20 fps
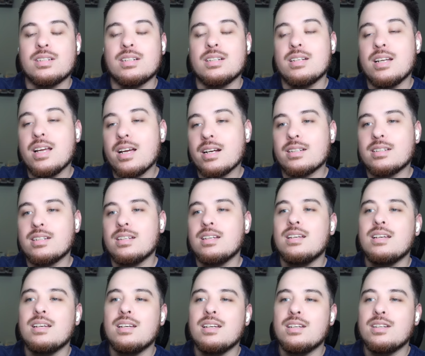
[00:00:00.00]
to connect
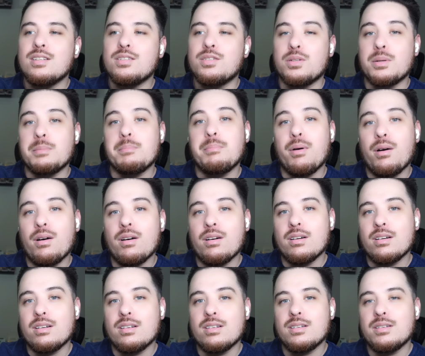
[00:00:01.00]
to the
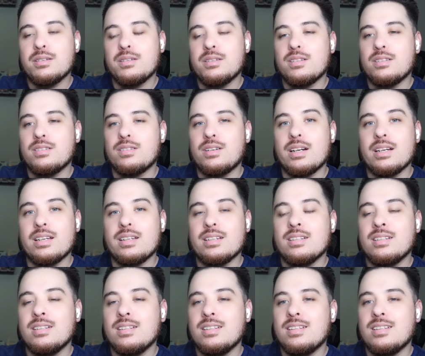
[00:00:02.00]
bar, right?